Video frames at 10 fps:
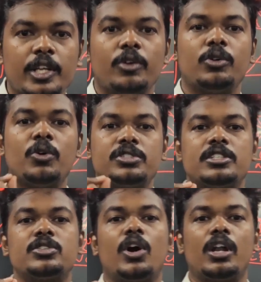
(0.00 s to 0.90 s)
Your notes
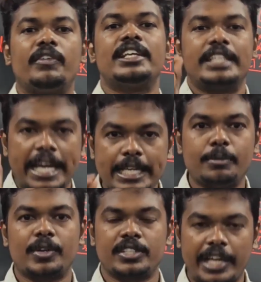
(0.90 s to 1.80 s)
is always
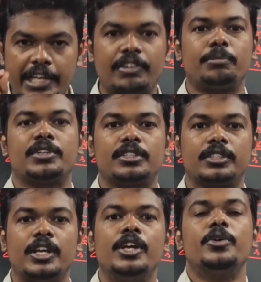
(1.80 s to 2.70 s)
80%, 85%.